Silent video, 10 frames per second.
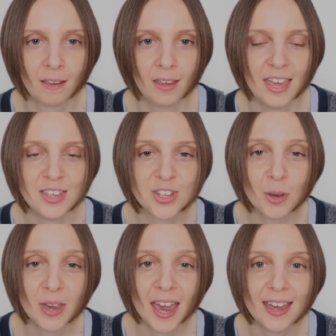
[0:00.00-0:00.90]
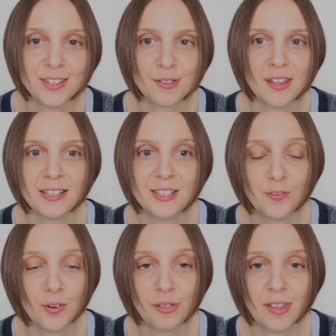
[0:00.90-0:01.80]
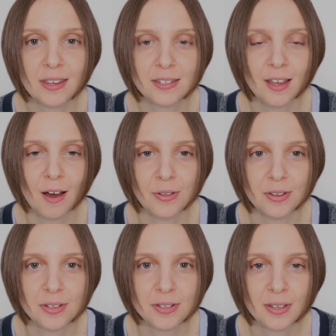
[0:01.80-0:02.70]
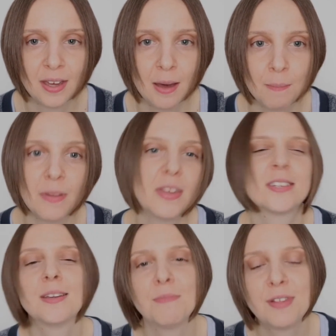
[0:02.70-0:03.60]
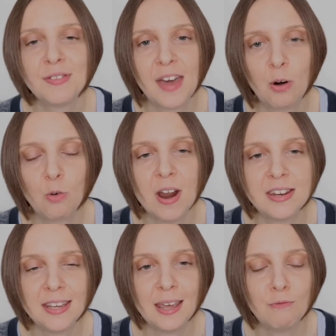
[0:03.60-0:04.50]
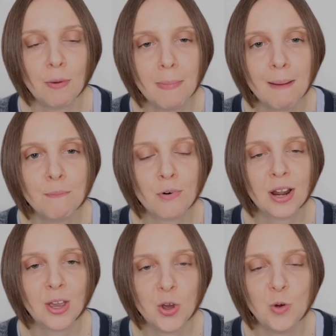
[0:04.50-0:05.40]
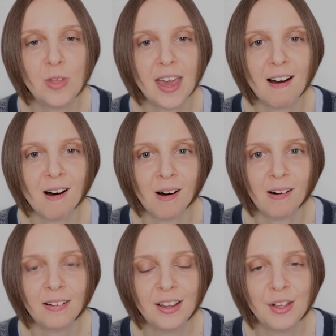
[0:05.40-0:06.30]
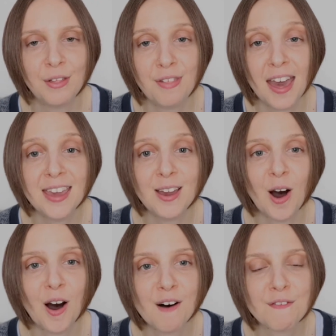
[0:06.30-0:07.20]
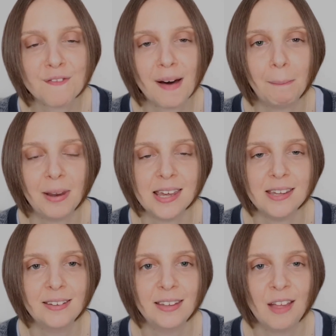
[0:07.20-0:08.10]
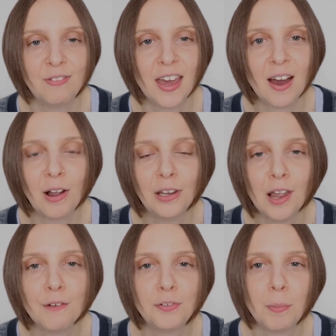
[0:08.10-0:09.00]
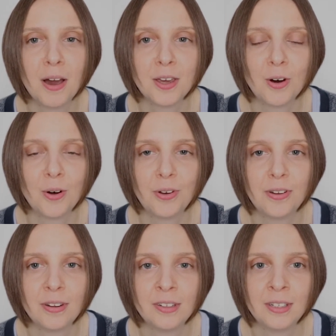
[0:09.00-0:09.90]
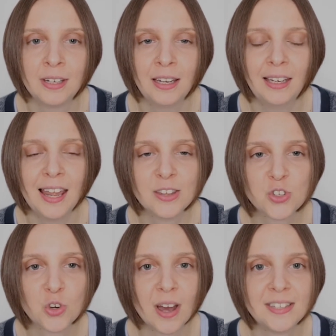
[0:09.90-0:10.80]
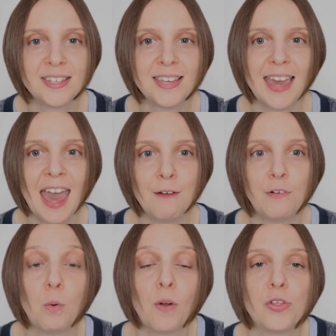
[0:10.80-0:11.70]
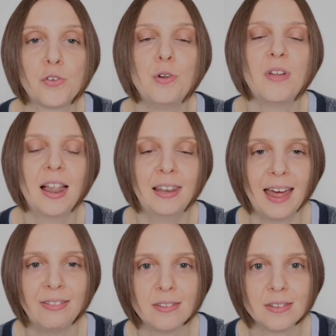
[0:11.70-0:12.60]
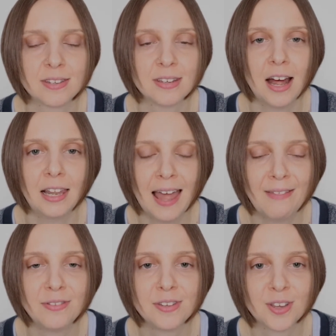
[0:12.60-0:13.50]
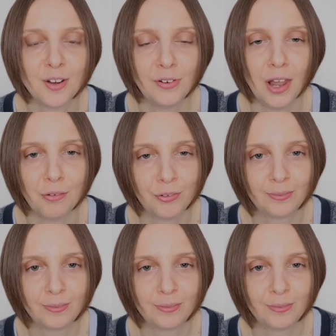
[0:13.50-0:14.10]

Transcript: It's okay to think different things to others, but there's something there already in remembering who they are. They are family. They are loved by God. Let's try to see everyone through that lens, a lens of love.